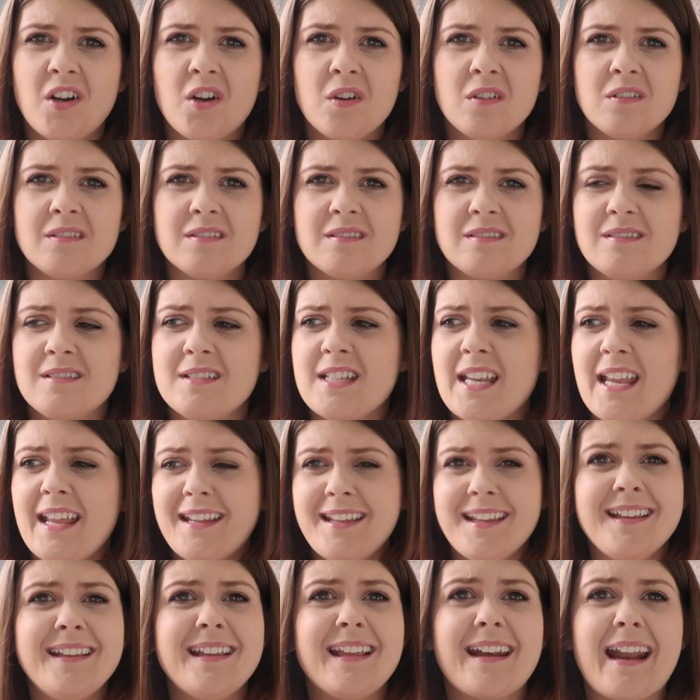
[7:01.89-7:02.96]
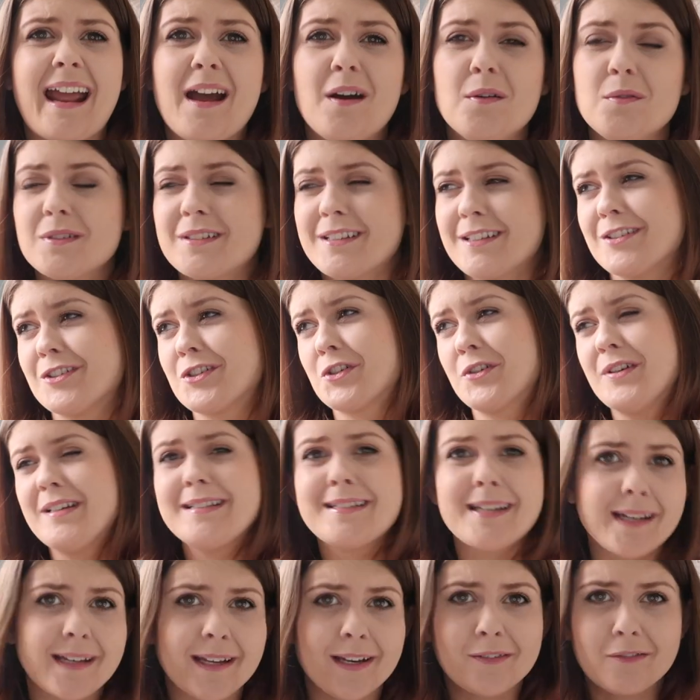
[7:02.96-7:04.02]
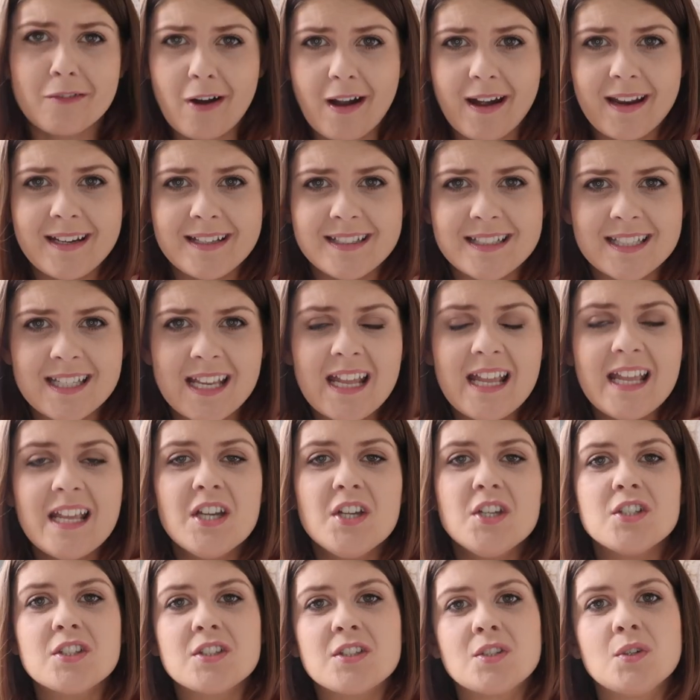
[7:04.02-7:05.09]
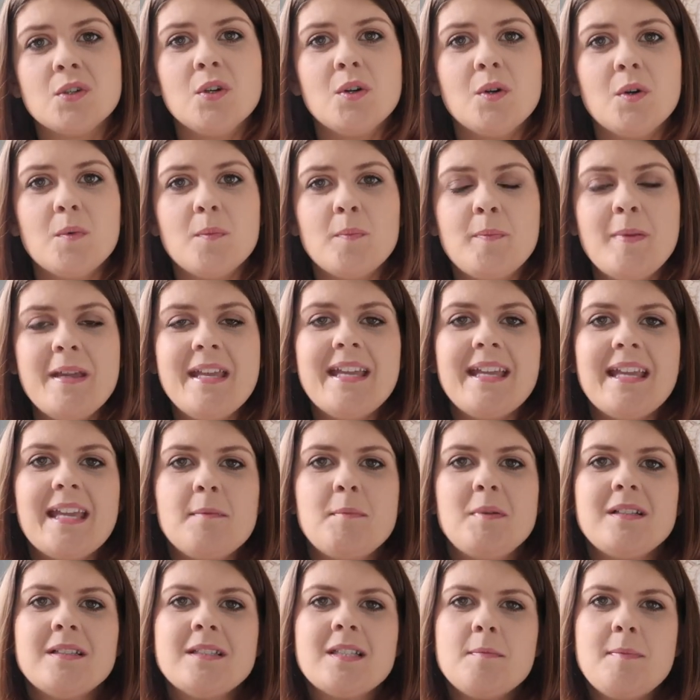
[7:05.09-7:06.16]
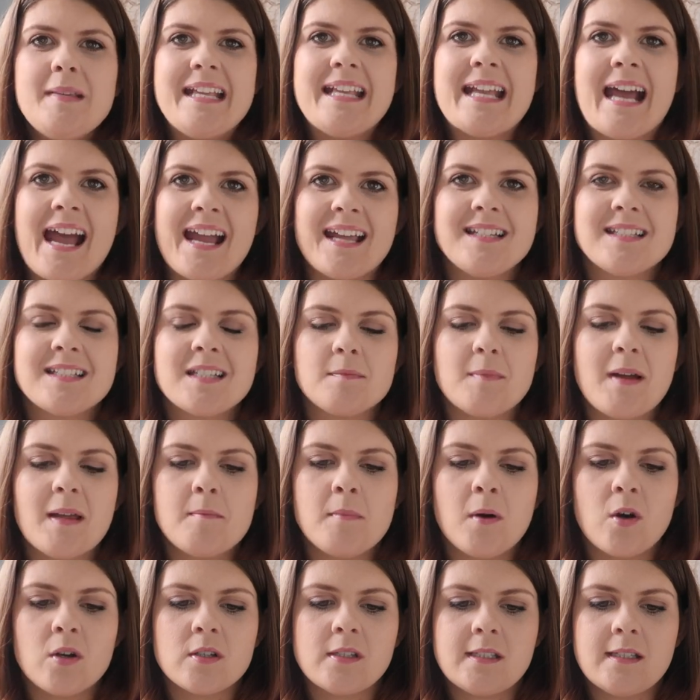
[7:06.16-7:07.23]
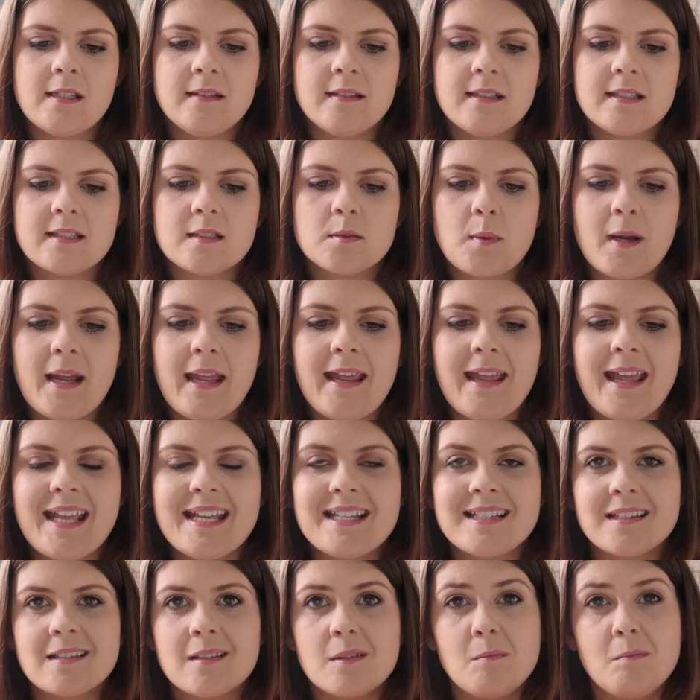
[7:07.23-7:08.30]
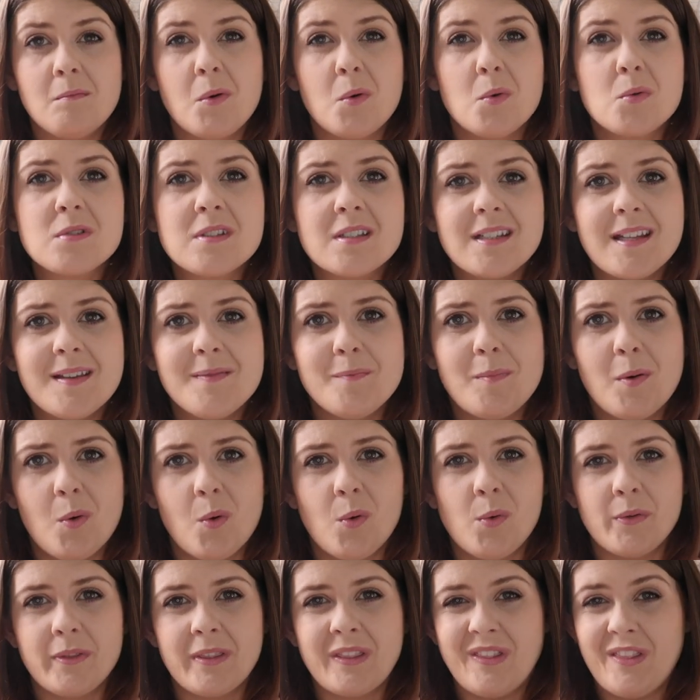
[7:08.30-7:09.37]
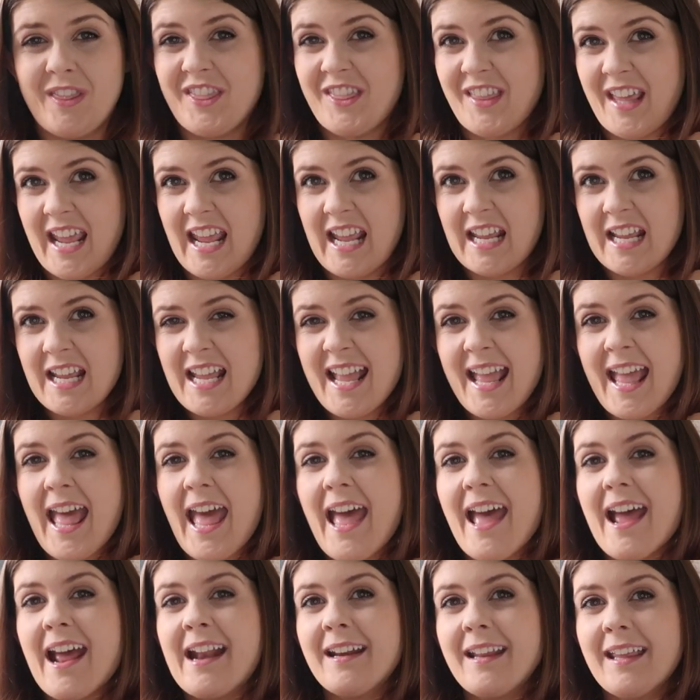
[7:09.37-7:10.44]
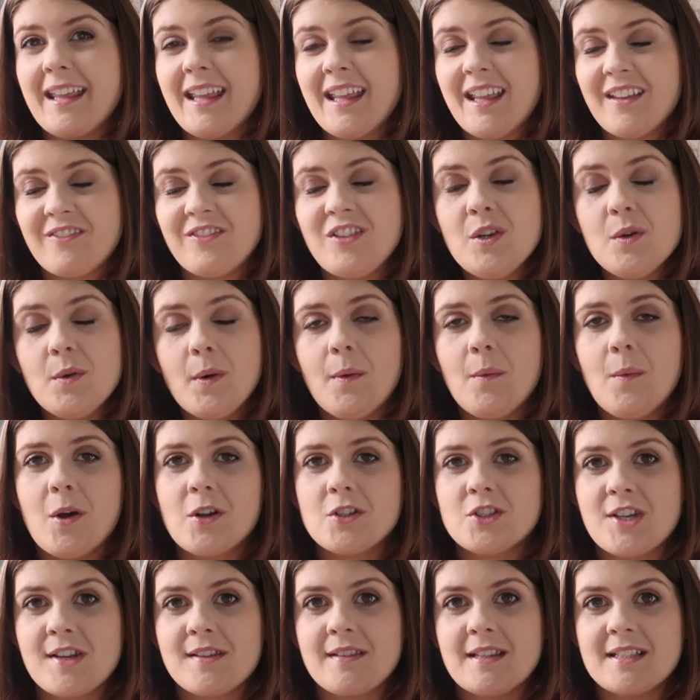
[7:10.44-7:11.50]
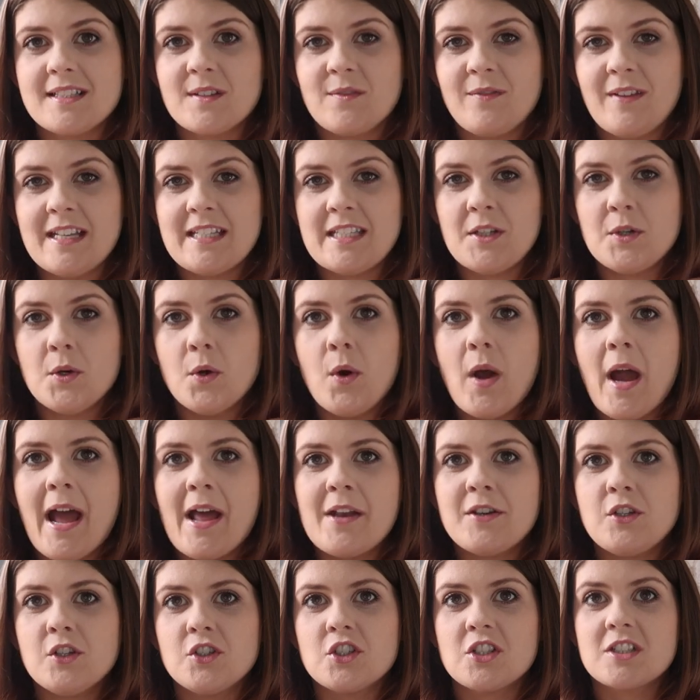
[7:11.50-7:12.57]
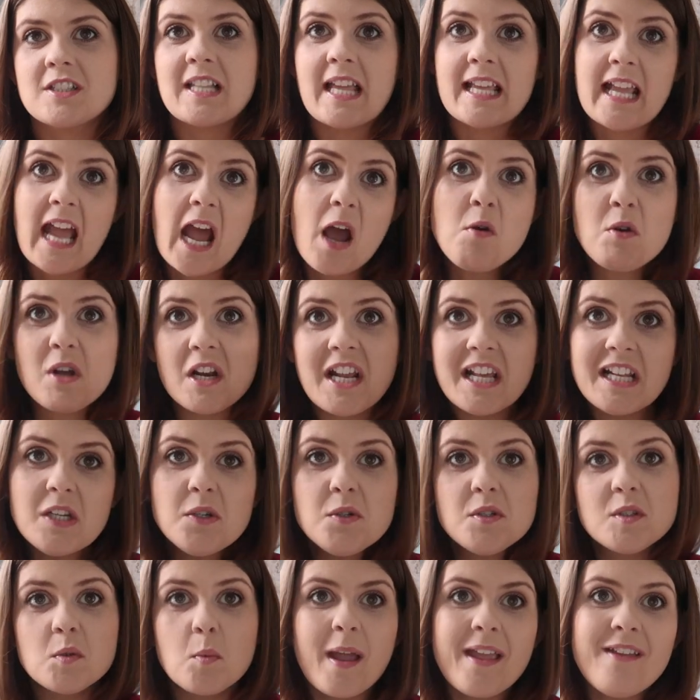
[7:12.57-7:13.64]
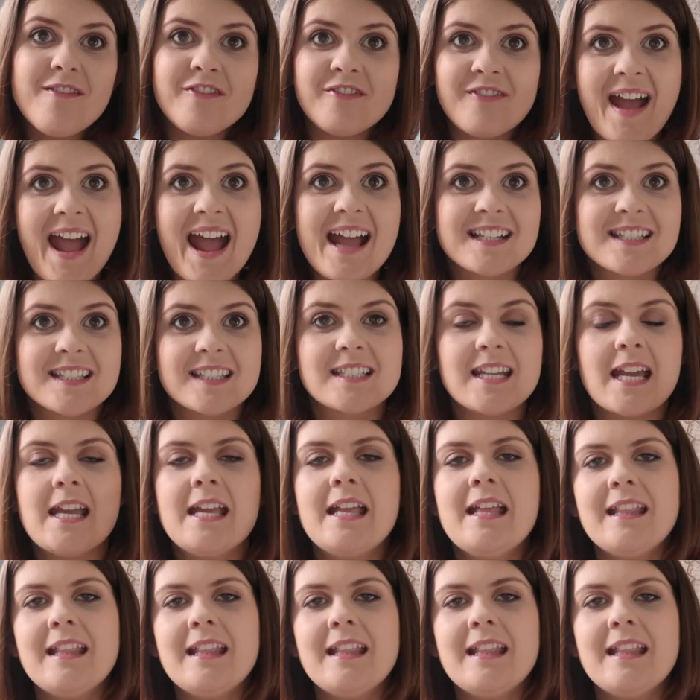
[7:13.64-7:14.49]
not taking it out and treating it right. So being able to be kind to my body in this way is the most important thing. And if you are watching this video and you're just like, how can I lose weight fast?